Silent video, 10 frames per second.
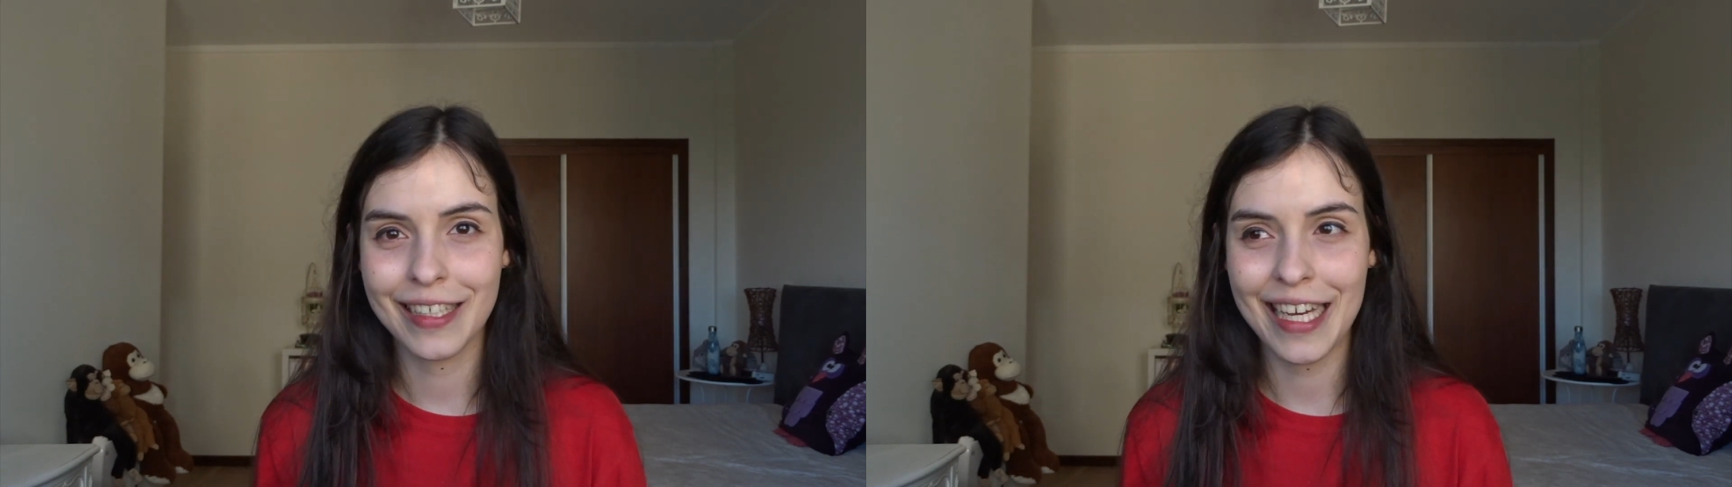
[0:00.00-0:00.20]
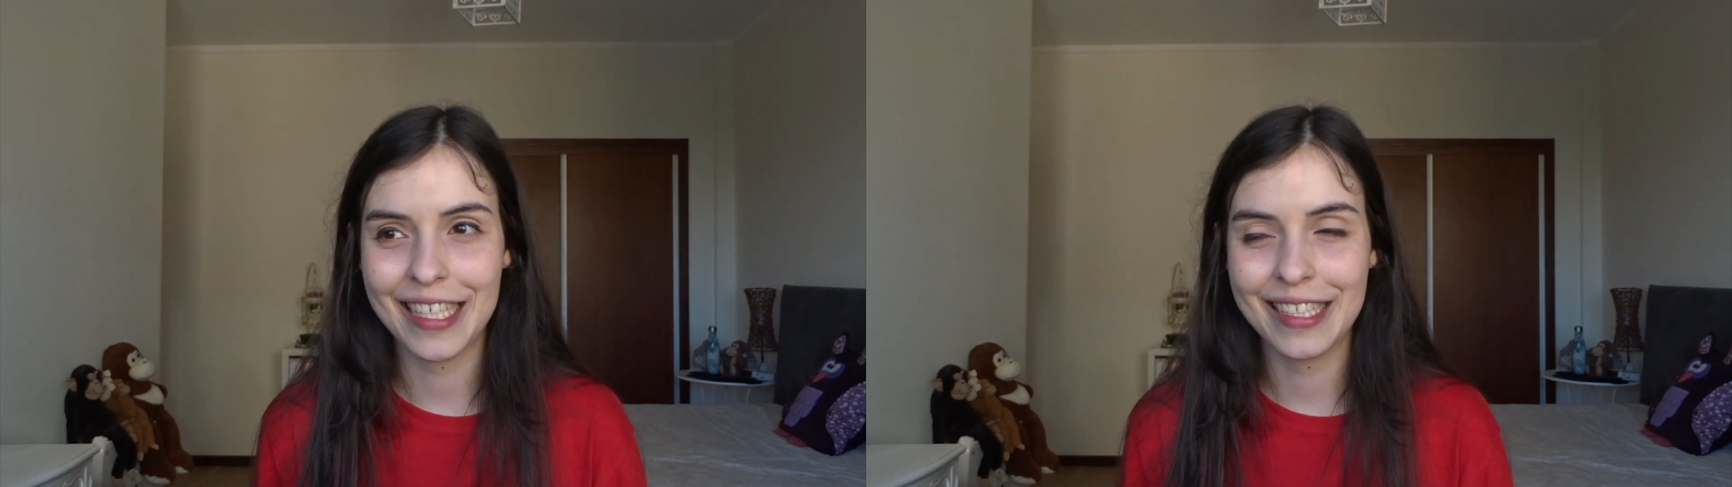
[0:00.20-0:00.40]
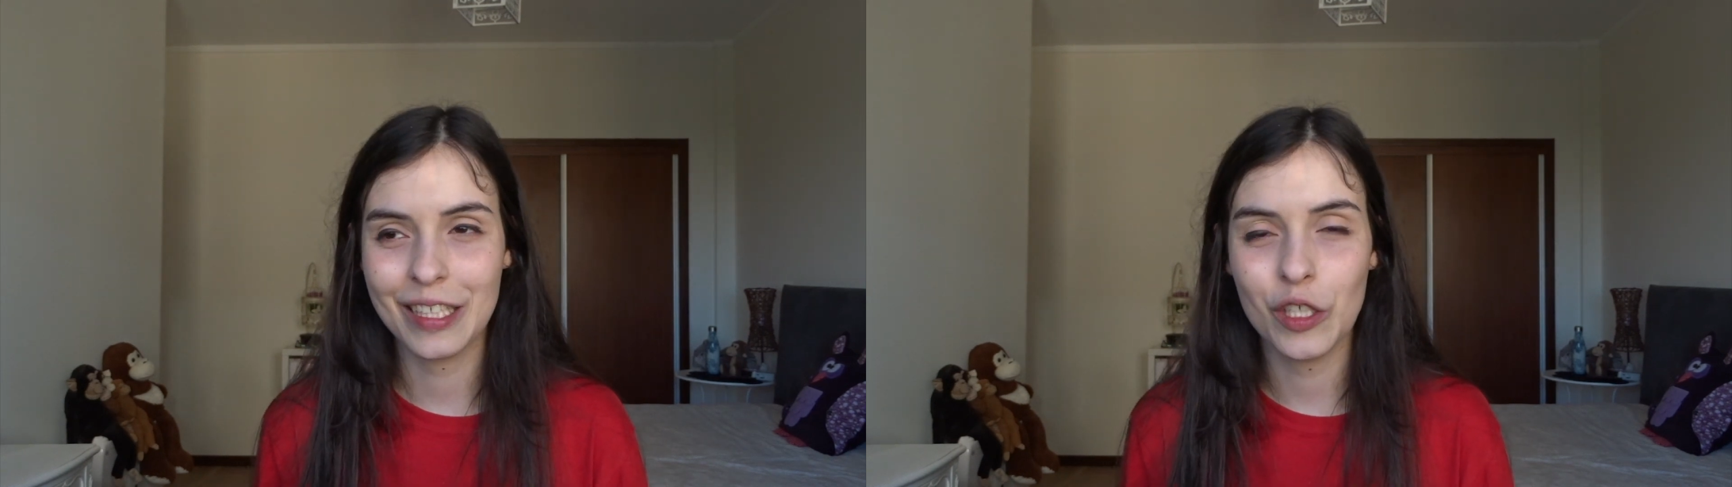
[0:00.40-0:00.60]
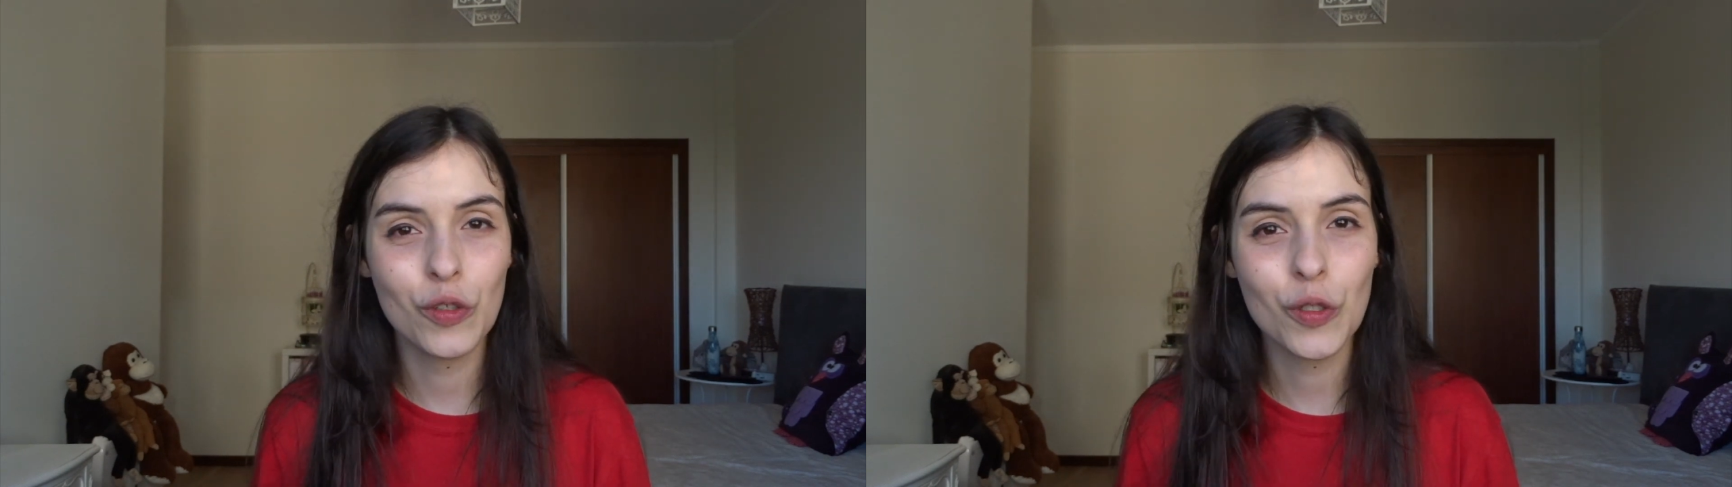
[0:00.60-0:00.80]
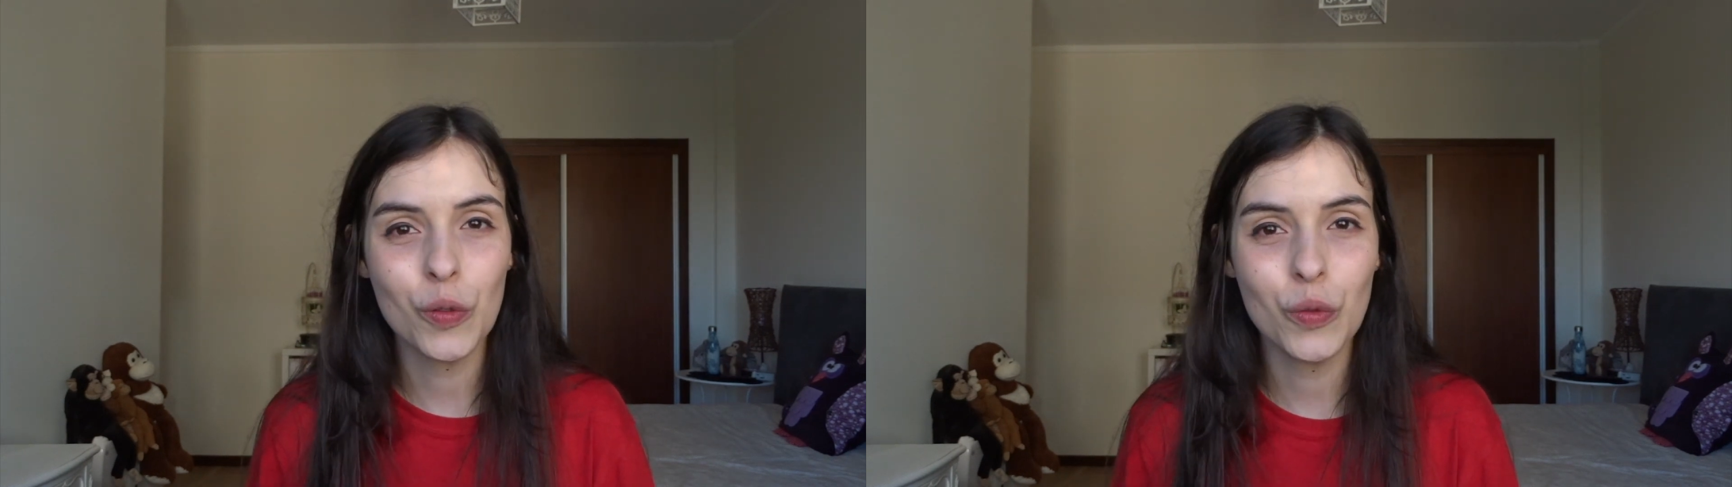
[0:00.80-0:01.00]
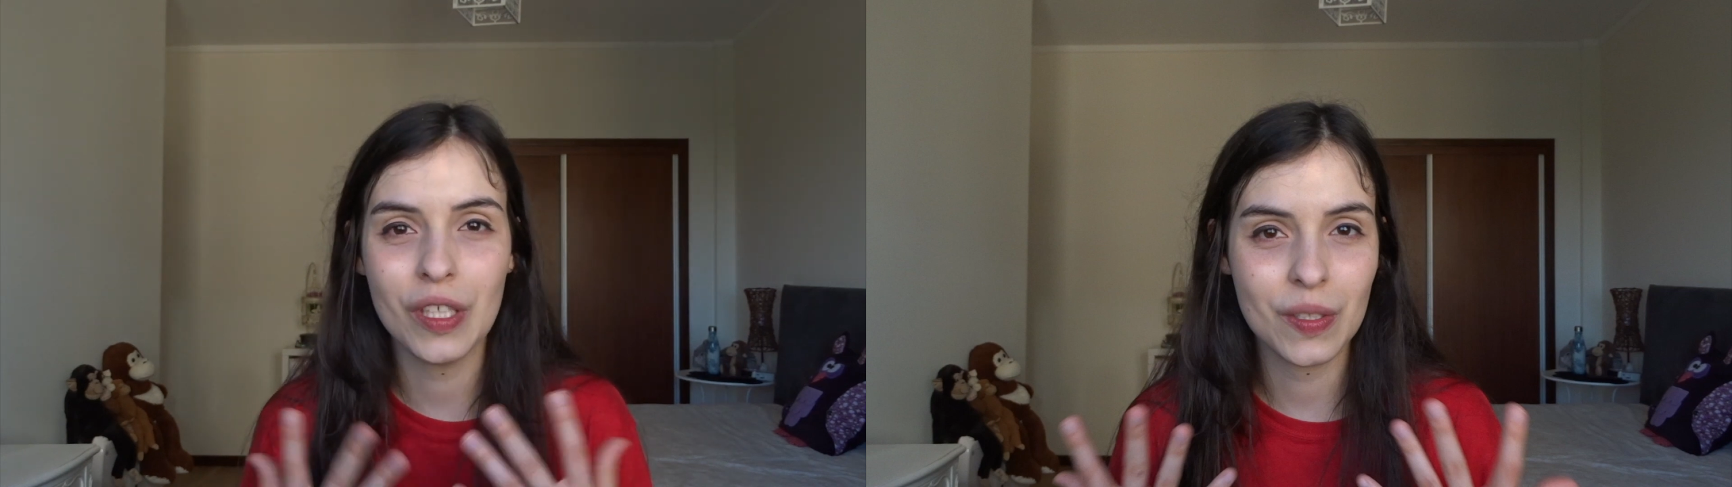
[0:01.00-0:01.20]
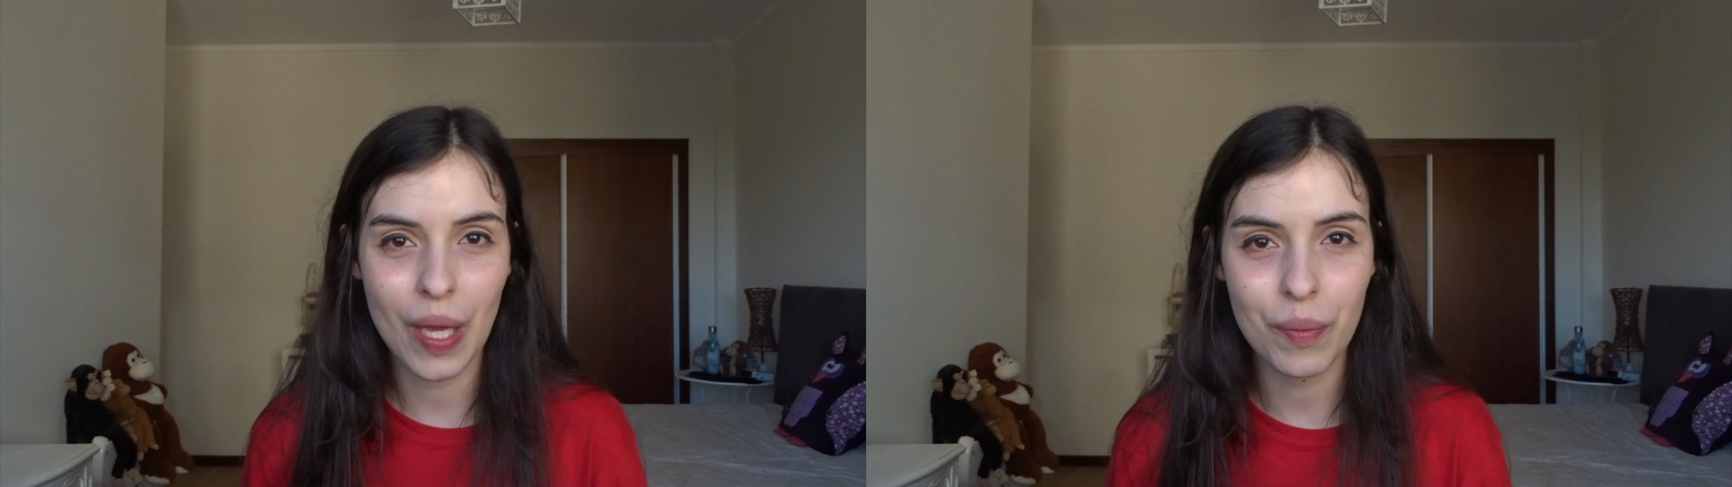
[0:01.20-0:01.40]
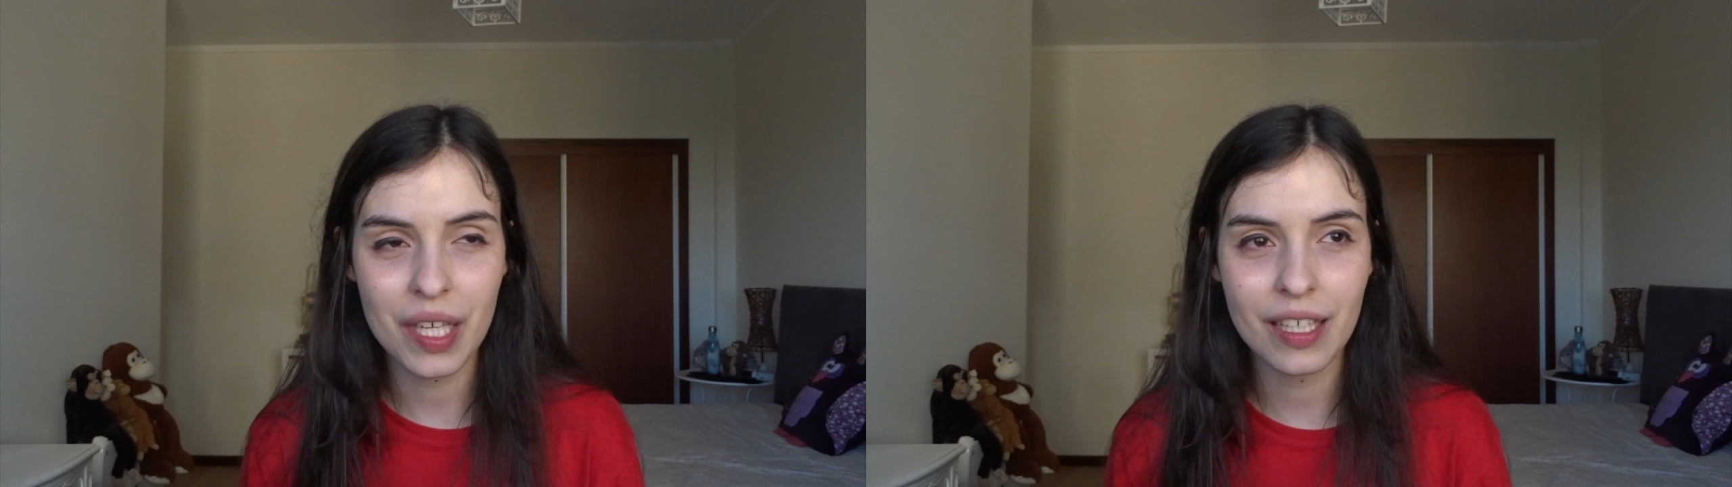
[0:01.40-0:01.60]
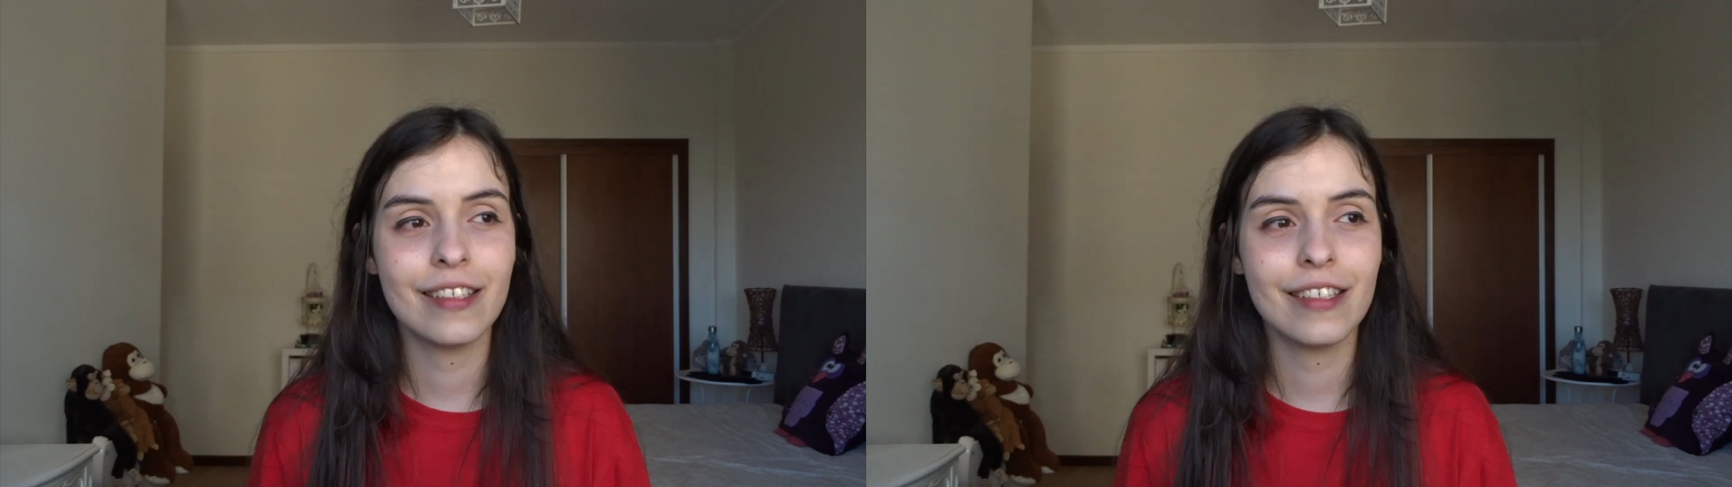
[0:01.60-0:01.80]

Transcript: And you don't know who this baby is.